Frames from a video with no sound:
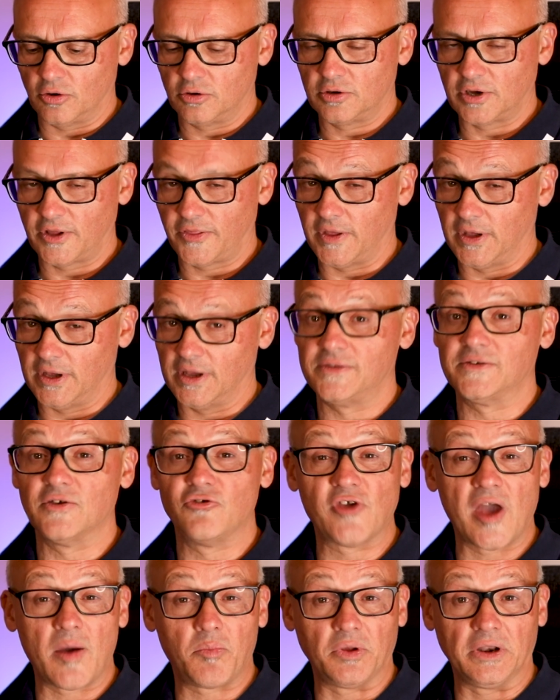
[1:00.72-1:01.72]
I think. It's a
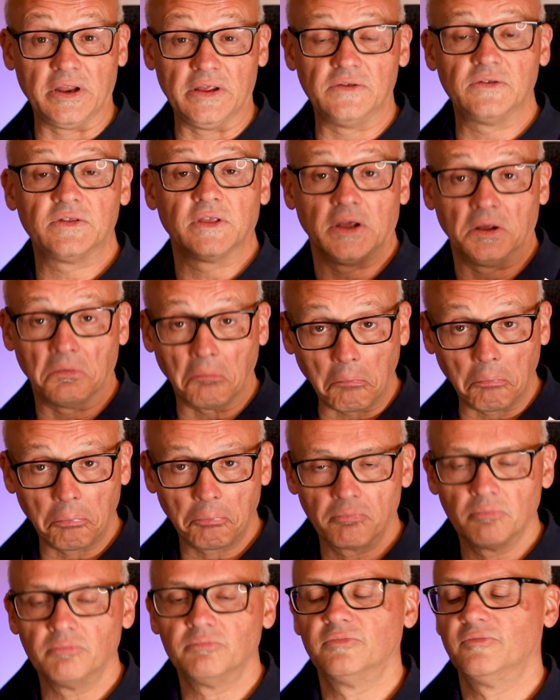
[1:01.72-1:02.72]
Japanese tea,
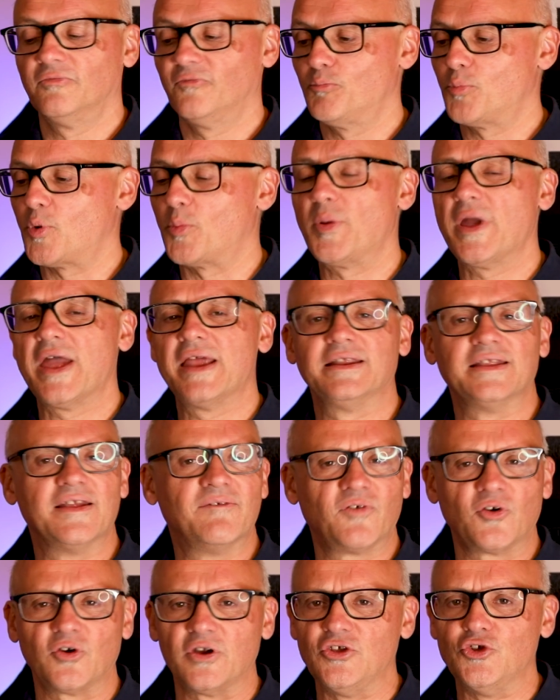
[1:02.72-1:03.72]
prepared in a
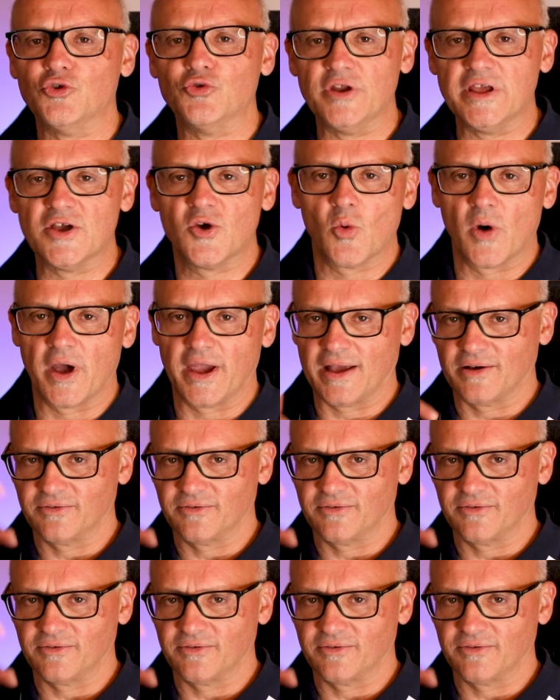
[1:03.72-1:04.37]
very unique way.